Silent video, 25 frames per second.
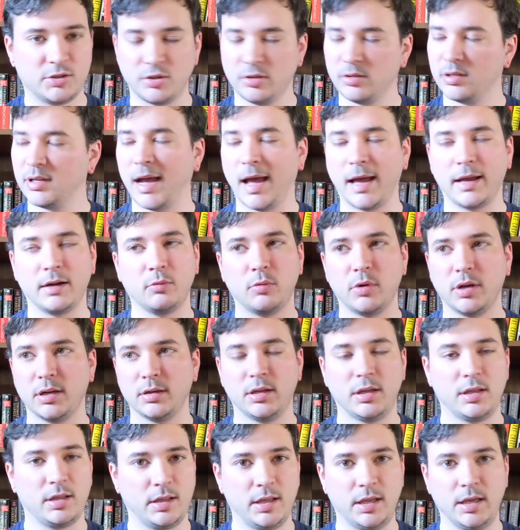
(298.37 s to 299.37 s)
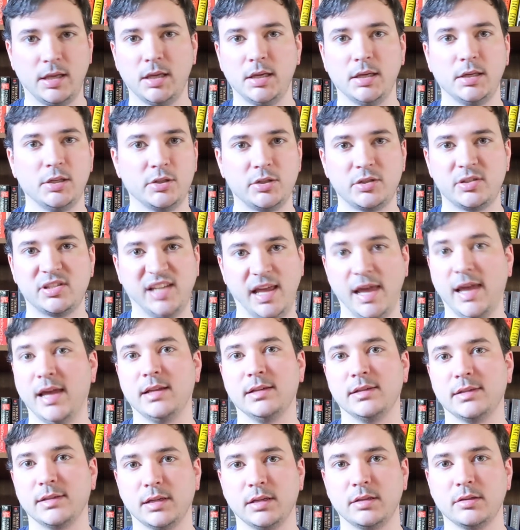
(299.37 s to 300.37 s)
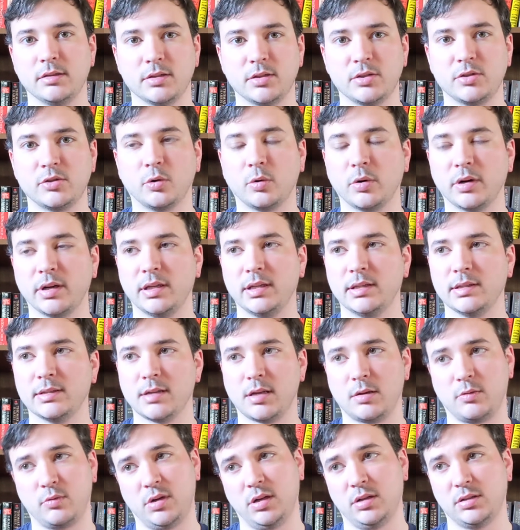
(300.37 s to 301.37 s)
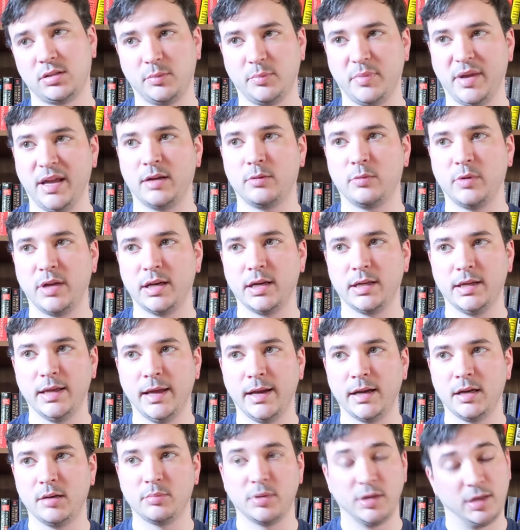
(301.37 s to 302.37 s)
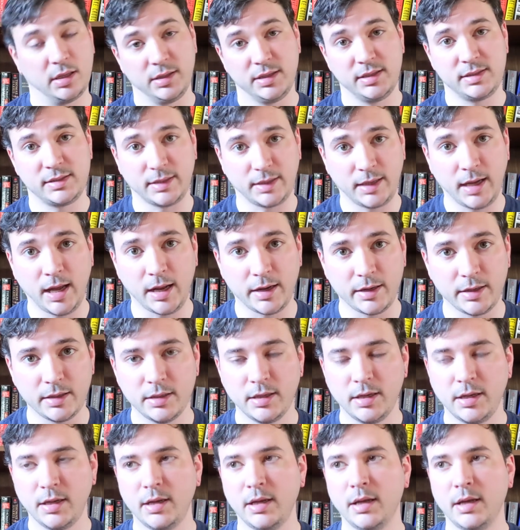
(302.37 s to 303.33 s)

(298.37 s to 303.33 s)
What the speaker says: kind of what he says in the story. He's like, well, it's a bad way to get it, but at least I got it.